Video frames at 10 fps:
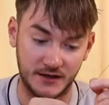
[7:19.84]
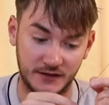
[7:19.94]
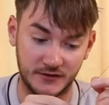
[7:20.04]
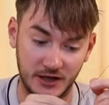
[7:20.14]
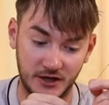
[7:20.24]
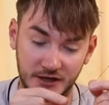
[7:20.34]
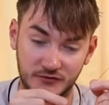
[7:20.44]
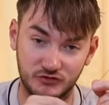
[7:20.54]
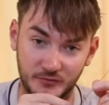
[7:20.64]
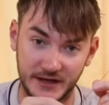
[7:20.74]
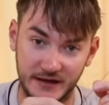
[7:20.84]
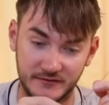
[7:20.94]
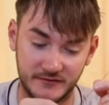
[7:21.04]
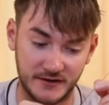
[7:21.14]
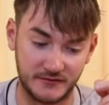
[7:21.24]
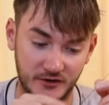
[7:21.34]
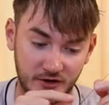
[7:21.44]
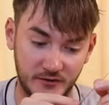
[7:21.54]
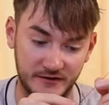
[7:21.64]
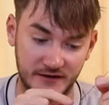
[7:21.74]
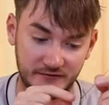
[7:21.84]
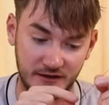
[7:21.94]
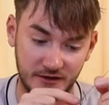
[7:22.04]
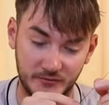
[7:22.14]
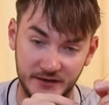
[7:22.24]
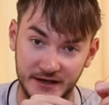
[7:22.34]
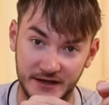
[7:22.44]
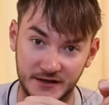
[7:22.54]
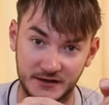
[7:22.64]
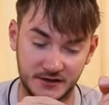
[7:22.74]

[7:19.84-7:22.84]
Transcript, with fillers: it, the line can rub against it. So I always have that little bit there,